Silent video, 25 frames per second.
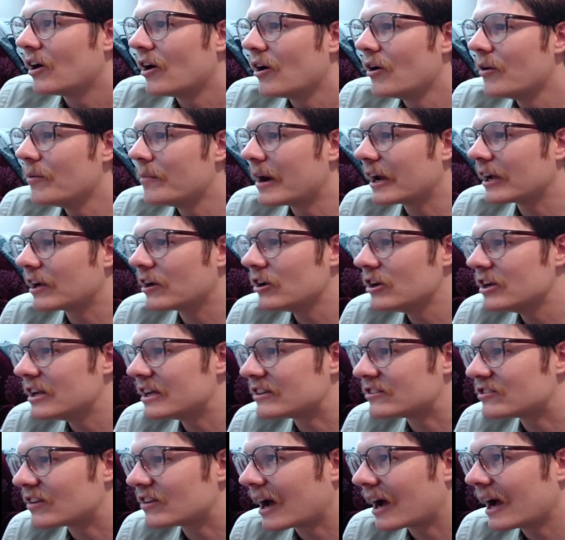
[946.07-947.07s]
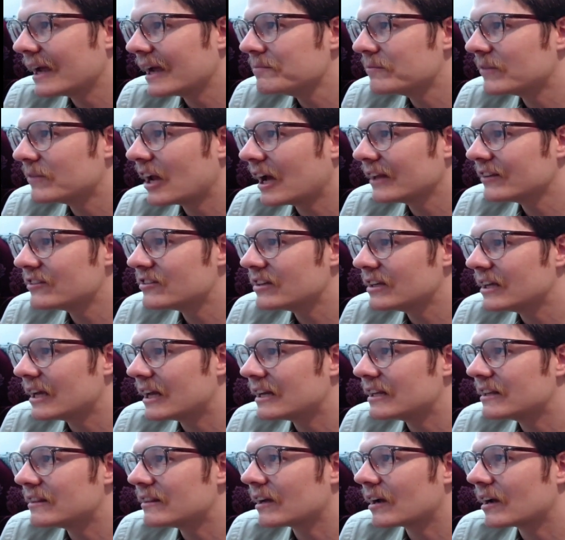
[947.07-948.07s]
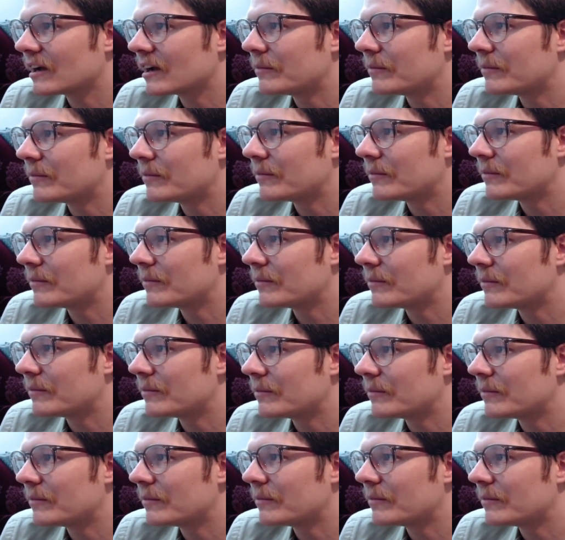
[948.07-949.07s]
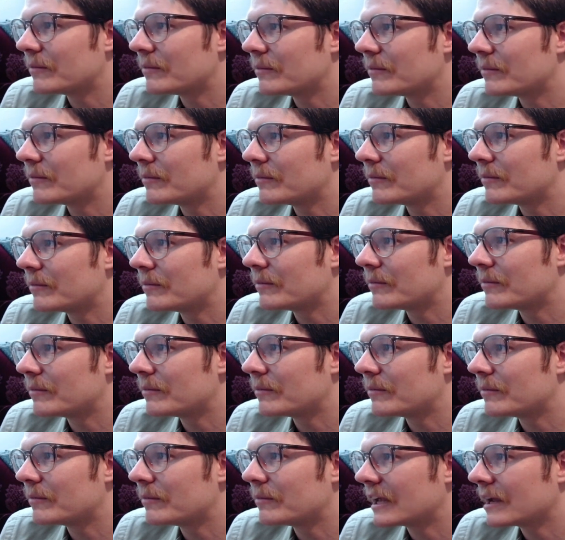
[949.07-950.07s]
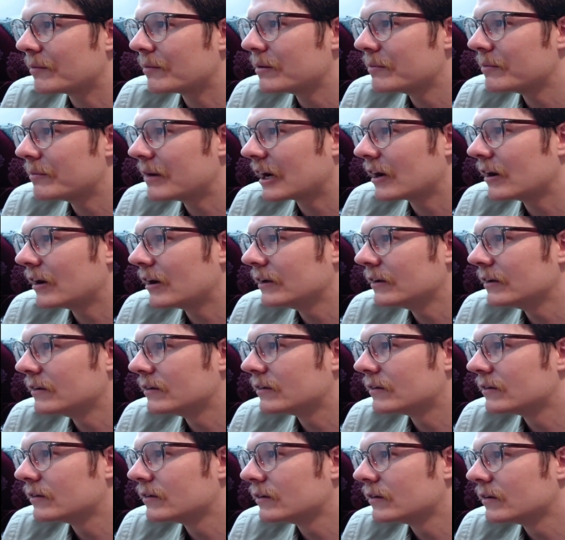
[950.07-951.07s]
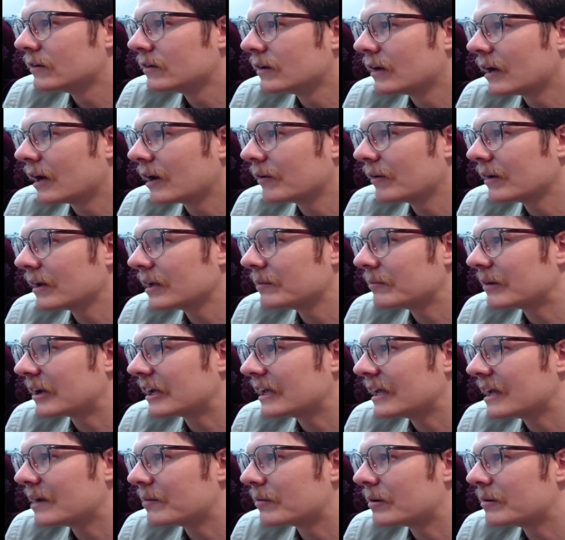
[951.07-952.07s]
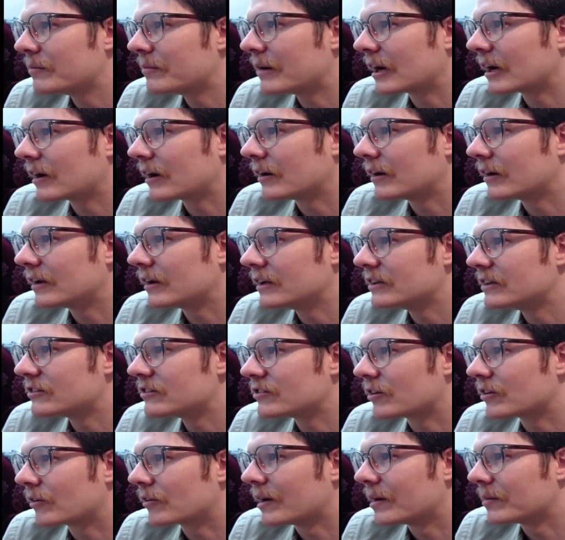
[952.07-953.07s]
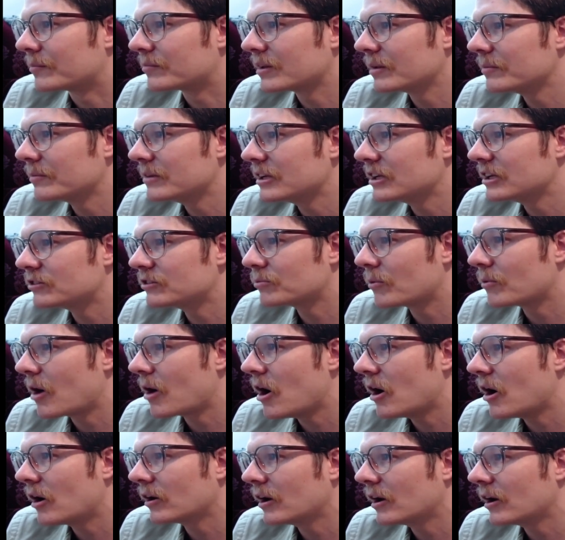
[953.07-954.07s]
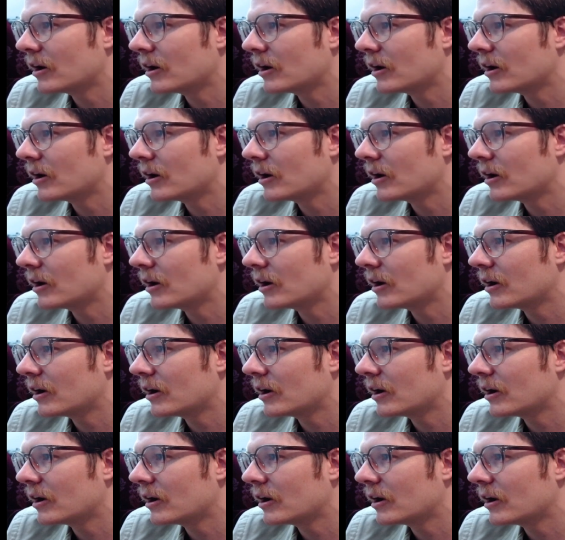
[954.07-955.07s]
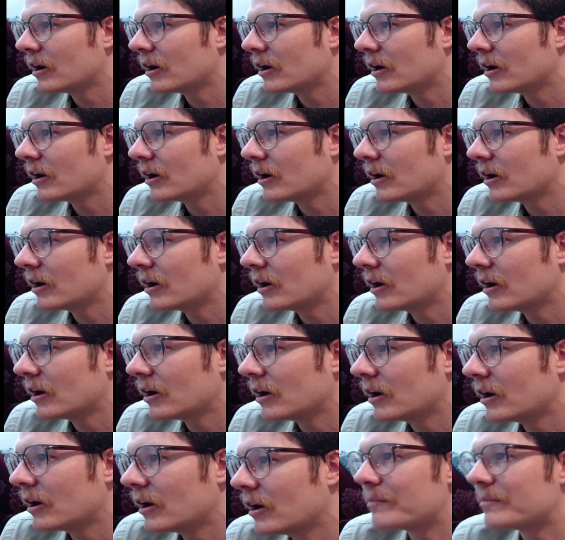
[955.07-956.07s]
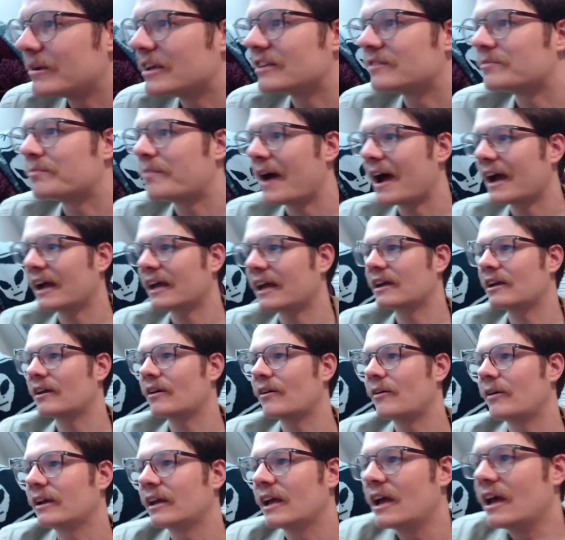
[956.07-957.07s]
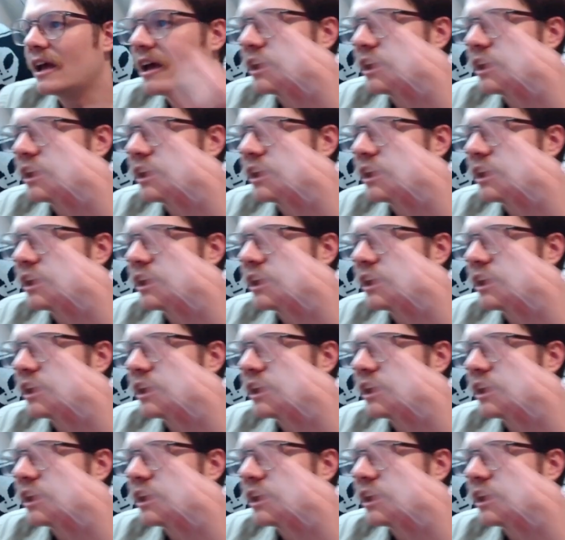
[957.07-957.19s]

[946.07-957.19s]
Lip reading: Oh my goodness, I'm not seeing anything on my camera. Can I get my camera back on? How do I get my camera back on Instagram? Something's wrong on Instagram. There we go. Instagram is back and going.